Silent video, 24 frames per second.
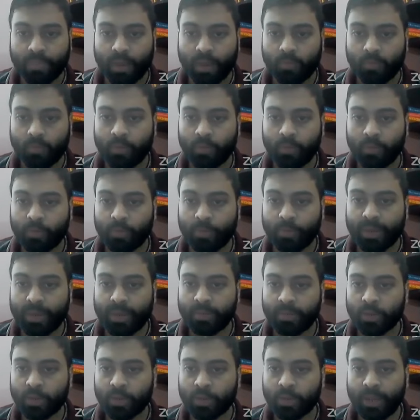We would be
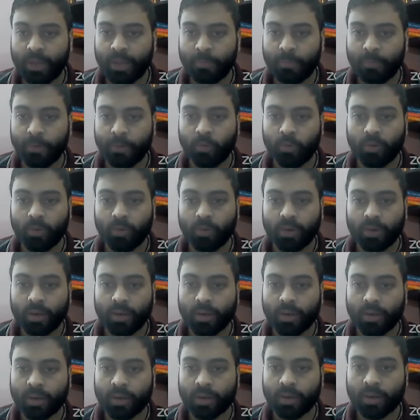able to help you
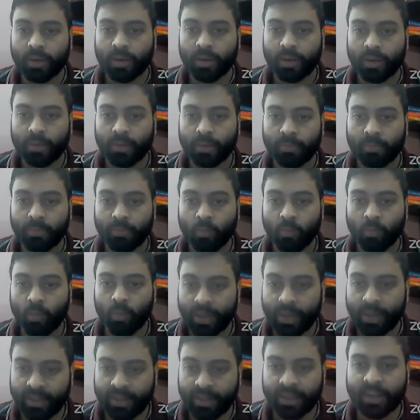
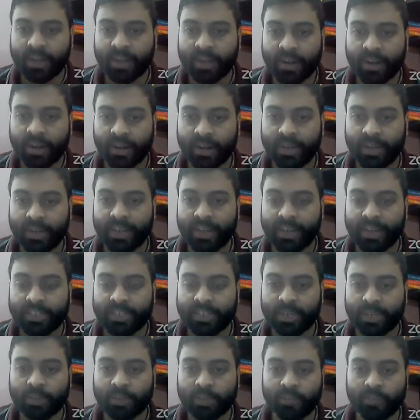in conducting
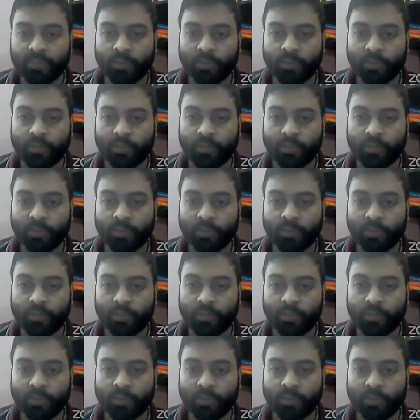AGMs.